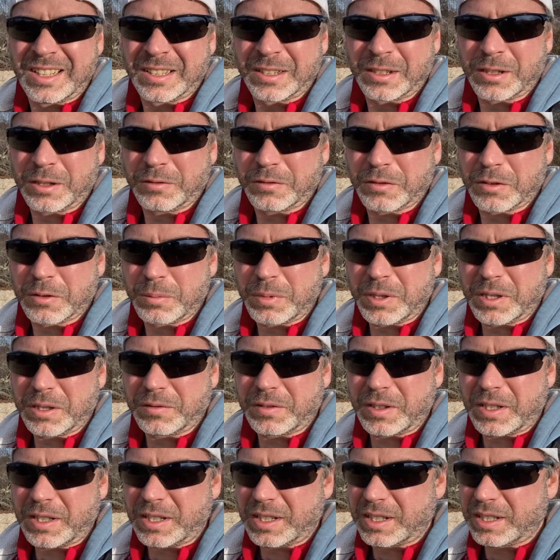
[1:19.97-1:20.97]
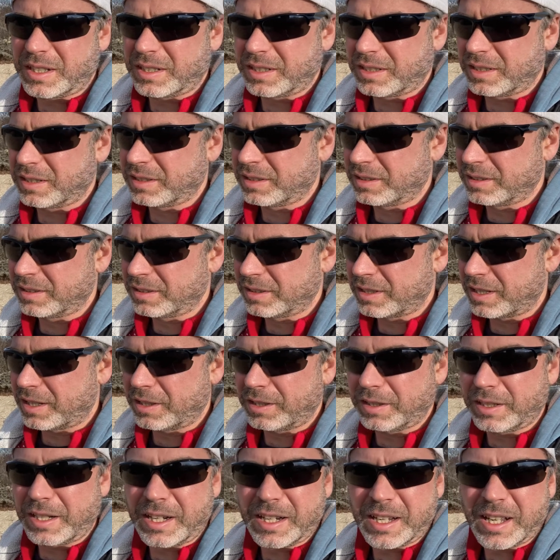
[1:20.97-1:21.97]
go for a bit of a
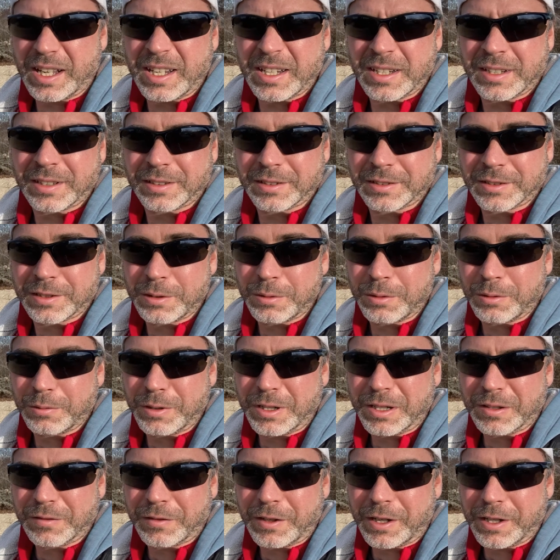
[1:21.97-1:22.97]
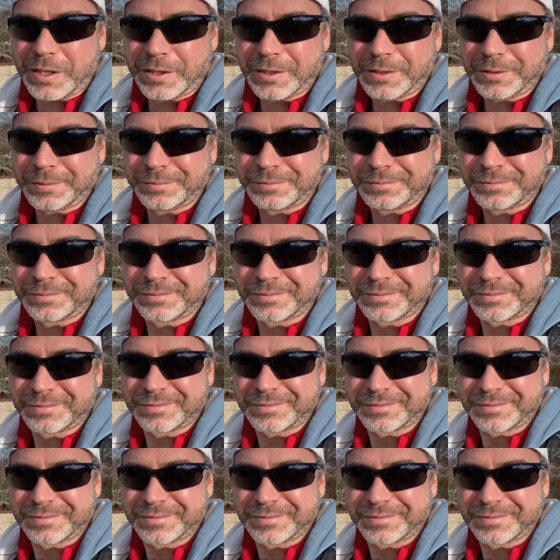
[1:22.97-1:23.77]
holiday hike, see what we can find.